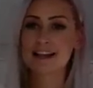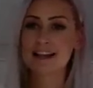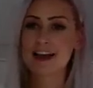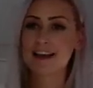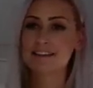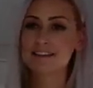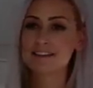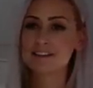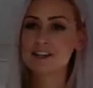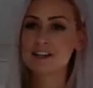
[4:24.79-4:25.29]

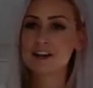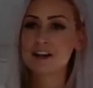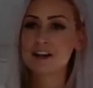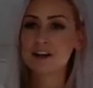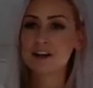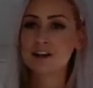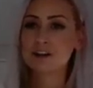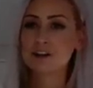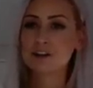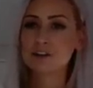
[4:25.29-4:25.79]
And,
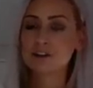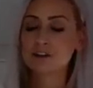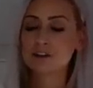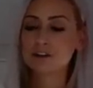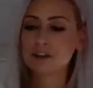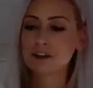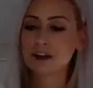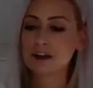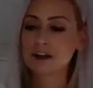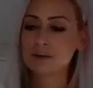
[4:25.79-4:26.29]
you
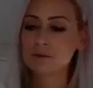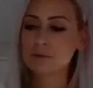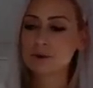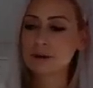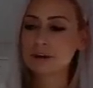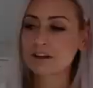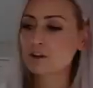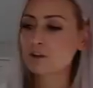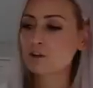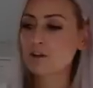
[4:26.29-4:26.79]
know, one
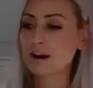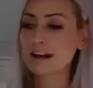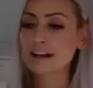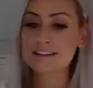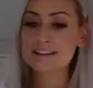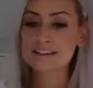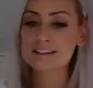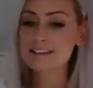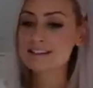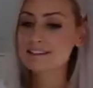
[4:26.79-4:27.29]
of the
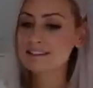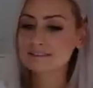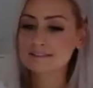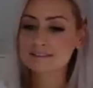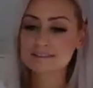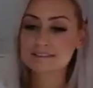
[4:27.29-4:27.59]
greatest